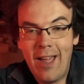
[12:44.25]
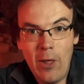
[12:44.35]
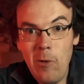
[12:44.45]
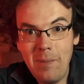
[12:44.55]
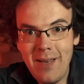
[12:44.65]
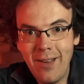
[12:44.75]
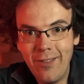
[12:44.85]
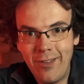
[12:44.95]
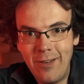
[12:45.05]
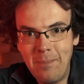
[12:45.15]
I hope he
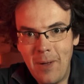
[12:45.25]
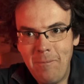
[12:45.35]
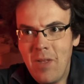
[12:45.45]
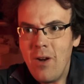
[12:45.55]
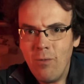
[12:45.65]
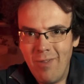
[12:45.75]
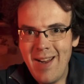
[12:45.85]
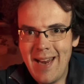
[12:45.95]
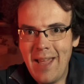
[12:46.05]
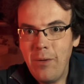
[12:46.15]
doesn't, but
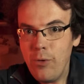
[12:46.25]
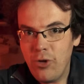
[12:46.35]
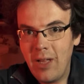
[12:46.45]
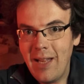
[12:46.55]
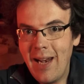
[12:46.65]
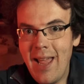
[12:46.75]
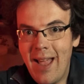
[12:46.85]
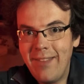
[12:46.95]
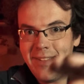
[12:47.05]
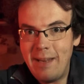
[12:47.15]
right now, Charles
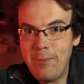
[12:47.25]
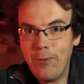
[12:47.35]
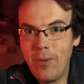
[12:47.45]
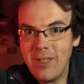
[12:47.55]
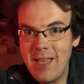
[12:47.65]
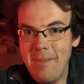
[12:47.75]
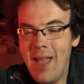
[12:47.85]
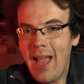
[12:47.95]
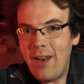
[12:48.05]
Leclerc has leapfrogged him,